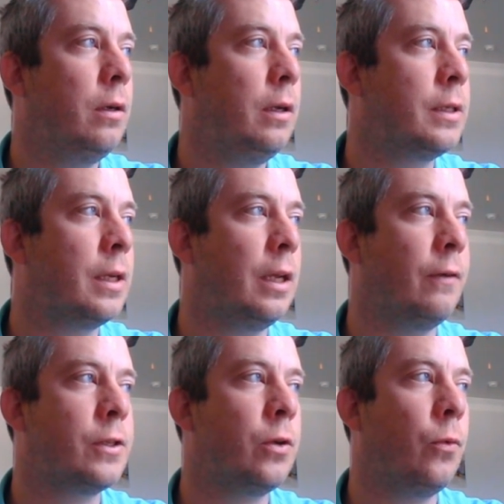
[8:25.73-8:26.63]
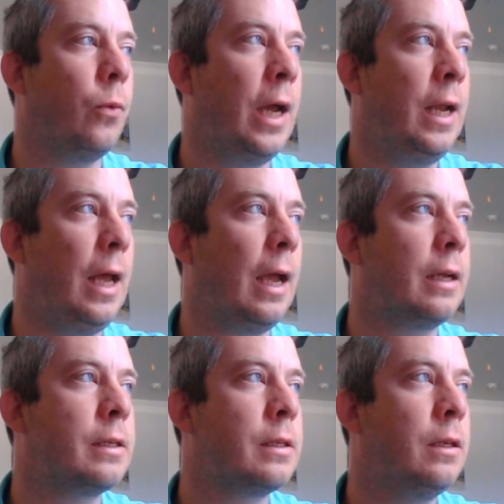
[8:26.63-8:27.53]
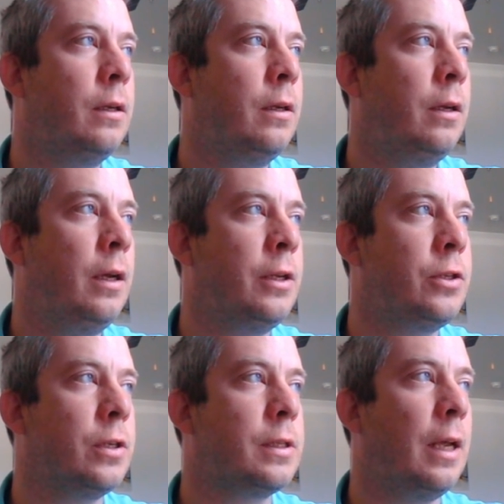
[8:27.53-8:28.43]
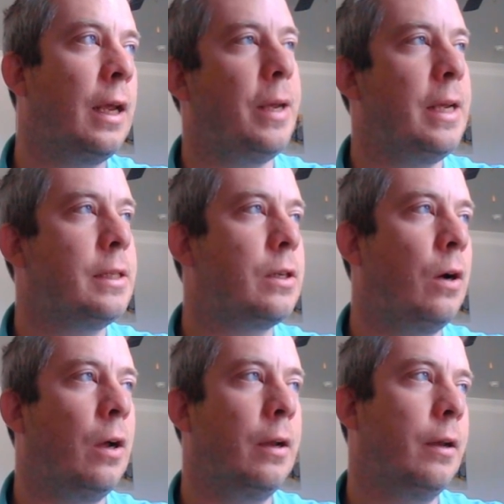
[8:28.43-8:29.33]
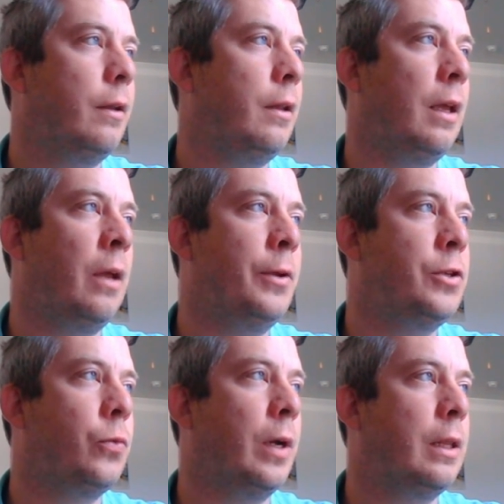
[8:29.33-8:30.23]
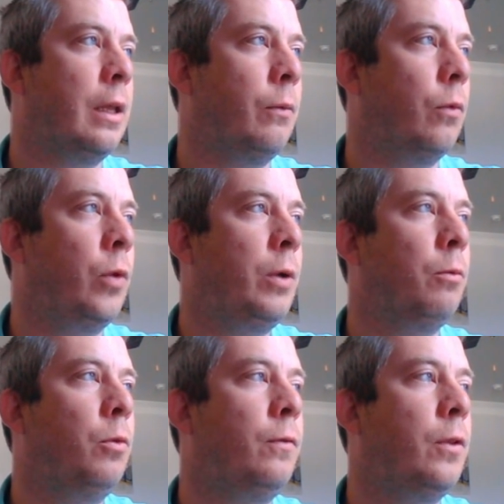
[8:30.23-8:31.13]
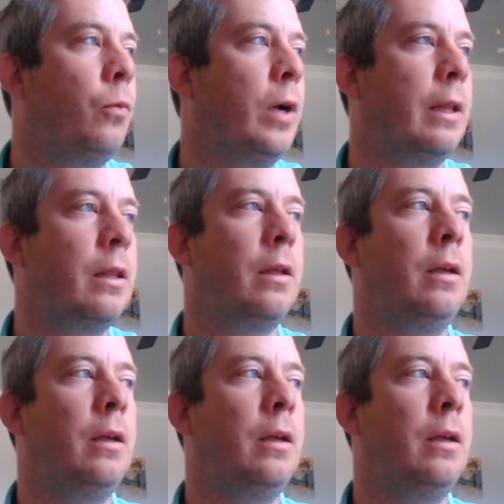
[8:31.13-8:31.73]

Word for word: It's going to give us a red X. It's just saying based on the image width, and we remove the width.